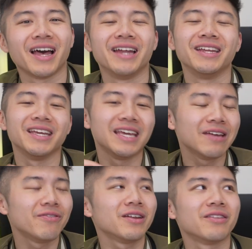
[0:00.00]
And
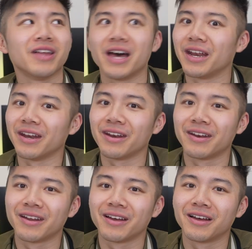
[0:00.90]
even then,
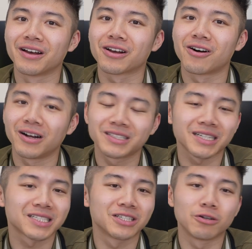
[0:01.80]

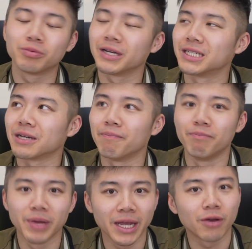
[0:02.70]
context still plays a
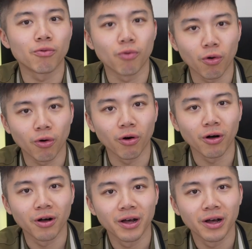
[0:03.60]
big role